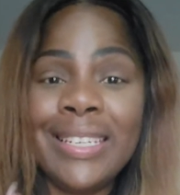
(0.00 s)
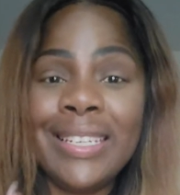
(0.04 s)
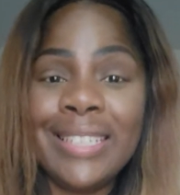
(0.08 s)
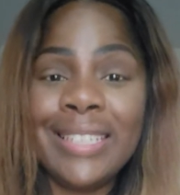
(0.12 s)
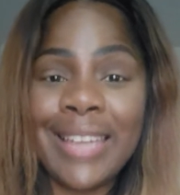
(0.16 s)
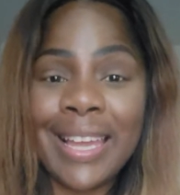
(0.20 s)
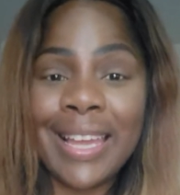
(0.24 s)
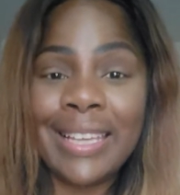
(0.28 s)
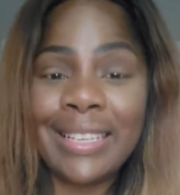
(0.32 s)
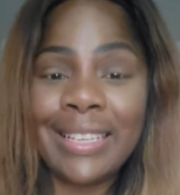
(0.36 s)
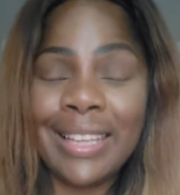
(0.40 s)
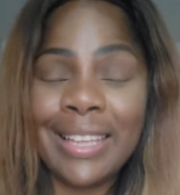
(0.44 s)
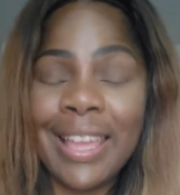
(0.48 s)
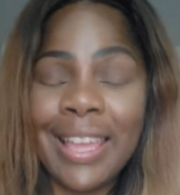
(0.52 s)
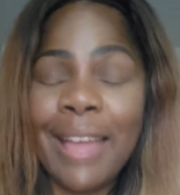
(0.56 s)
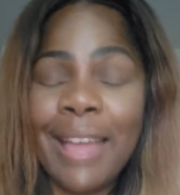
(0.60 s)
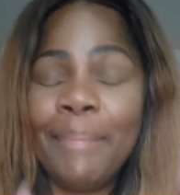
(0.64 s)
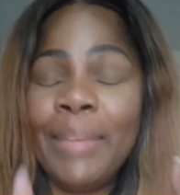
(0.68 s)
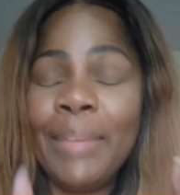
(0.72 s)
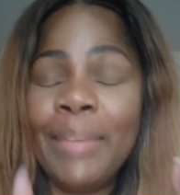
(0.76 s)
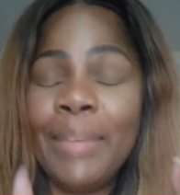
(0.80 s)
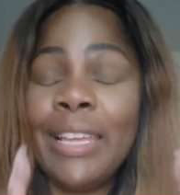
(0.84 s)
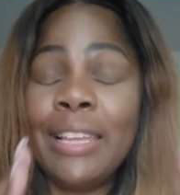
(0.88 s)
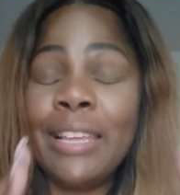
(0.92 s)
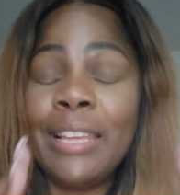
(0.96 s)
I
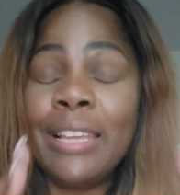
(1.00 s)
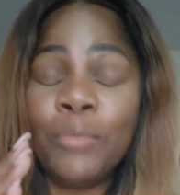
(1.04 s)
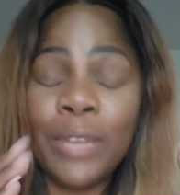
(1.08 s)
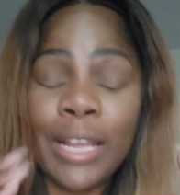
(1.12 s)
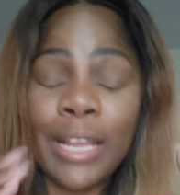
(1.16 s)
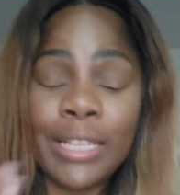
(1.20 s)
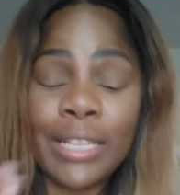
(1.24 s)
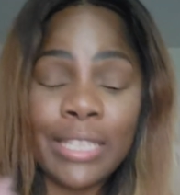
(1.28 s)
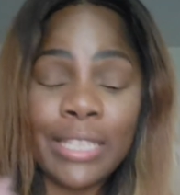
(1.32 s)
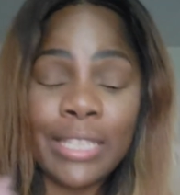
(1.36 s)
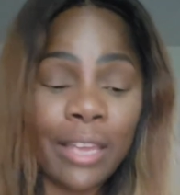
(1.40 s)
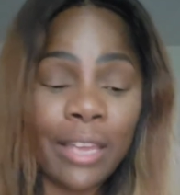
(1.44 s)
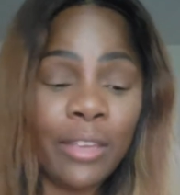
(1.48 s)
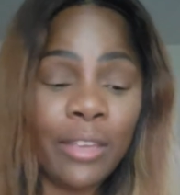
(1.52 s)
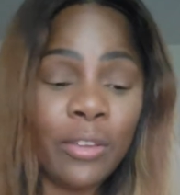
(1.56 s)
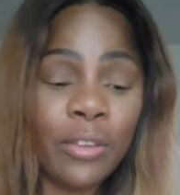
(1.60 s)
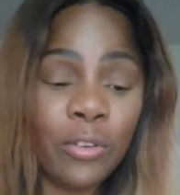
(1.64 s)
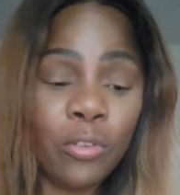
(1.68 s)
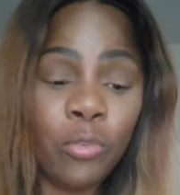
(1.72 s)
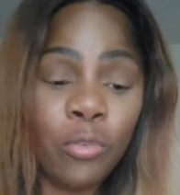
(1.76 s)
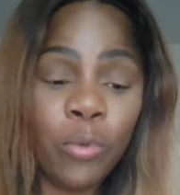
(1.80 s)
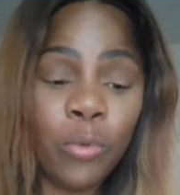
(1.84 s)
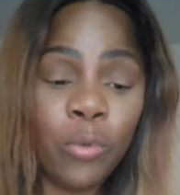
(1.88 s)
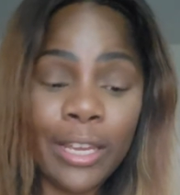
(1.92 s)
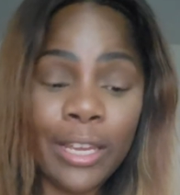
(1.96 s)
mean, when I tell you
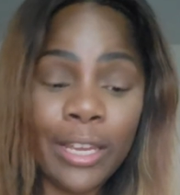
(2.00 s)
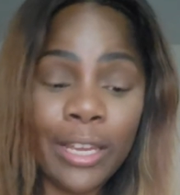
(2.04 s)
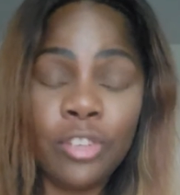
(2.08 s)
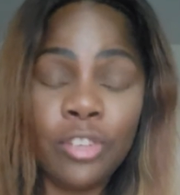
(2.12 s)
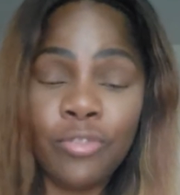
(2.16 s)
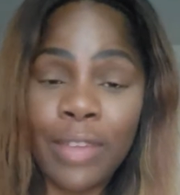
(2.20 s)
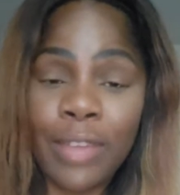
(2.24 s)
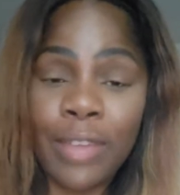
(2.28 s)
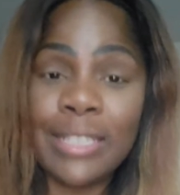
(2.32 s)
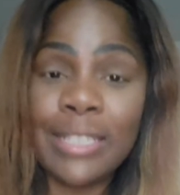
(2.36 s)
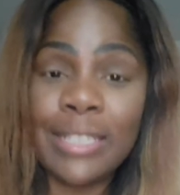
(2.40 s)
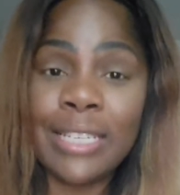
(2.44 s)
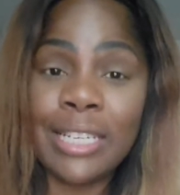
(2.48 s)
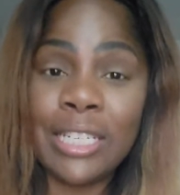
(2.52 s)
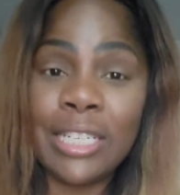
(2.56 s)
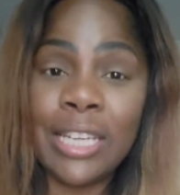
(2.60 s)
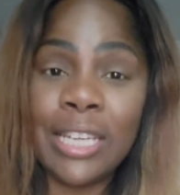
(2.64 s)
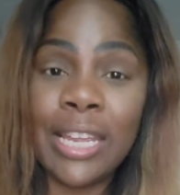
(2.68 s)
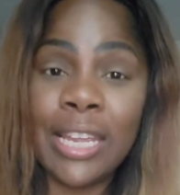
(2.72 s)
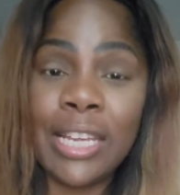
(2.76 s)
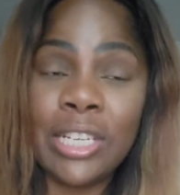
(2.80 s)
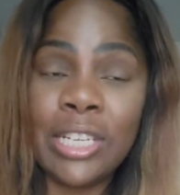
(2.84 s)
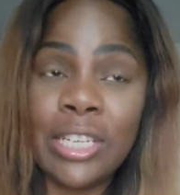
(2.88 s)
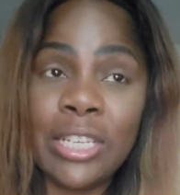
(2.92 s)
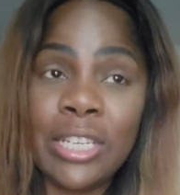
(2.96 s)
quick, drastic
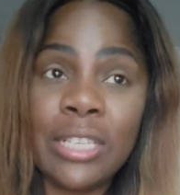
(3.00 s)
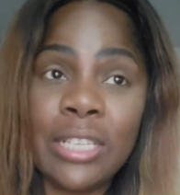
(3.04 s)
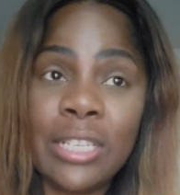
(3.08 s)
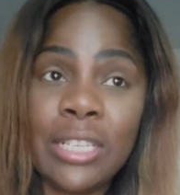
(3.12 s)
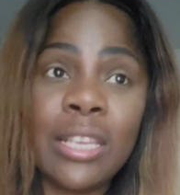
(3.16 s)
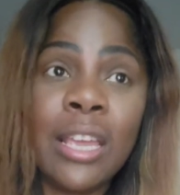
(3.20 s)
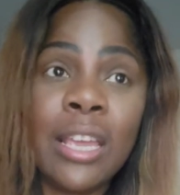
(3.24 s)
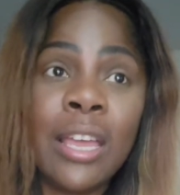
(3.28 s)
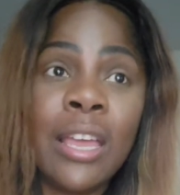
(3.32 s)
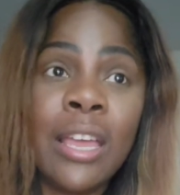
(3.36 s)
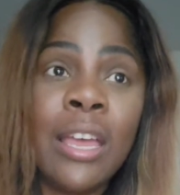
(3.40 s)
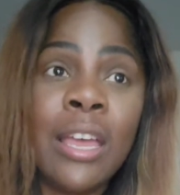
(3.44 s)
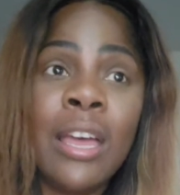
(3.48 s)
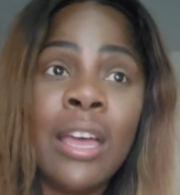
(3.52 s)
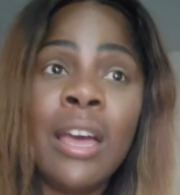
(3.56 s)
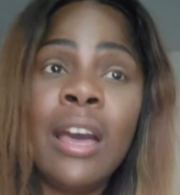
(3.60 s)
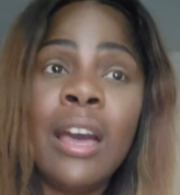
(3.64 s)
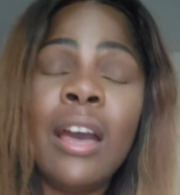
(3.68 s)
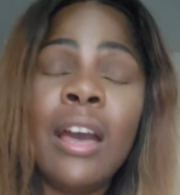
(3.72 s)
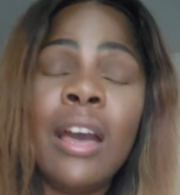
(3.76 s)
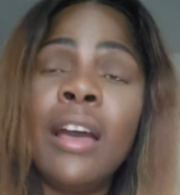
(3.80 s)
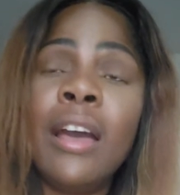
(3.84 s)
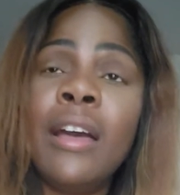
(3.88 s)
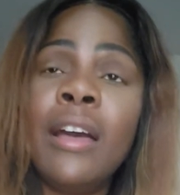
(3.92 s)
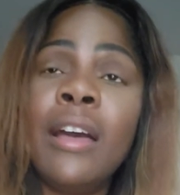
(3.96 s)
changes,
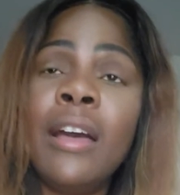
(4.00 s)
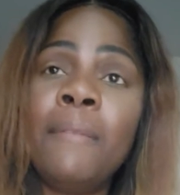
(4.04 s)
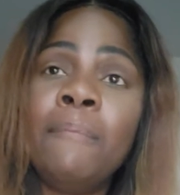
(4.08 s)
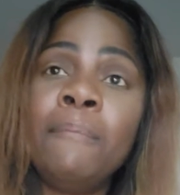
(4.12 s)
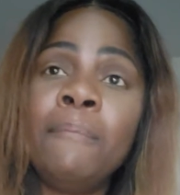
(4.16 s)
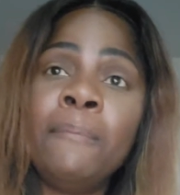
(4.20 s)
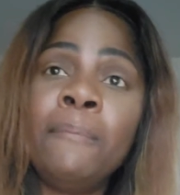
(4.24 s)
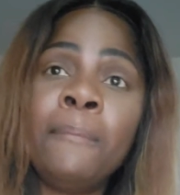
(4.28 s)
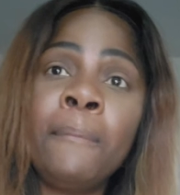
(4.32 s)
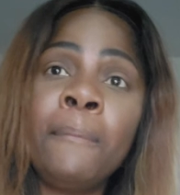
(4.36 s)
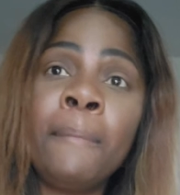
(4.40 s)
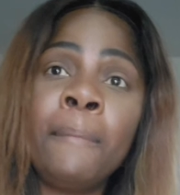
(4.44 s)
um,